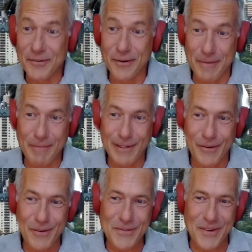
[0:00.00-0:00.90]
do remember
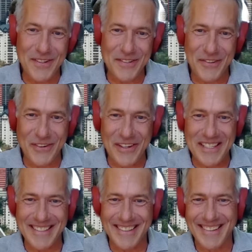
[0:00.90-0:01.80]
Lotus
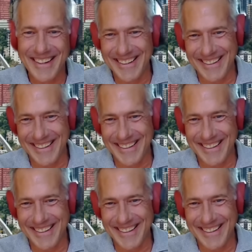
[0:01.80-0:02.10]
123. So